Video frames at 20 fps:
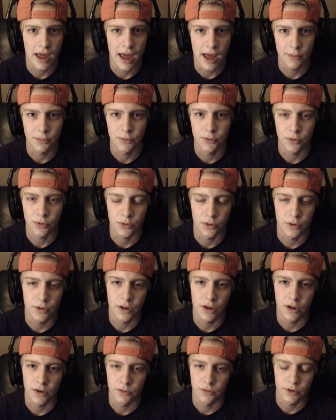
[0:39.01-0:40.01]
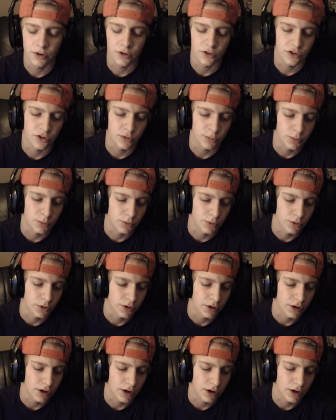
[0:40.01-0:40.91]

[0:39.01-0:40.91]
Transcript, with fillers: absolutely unreal support.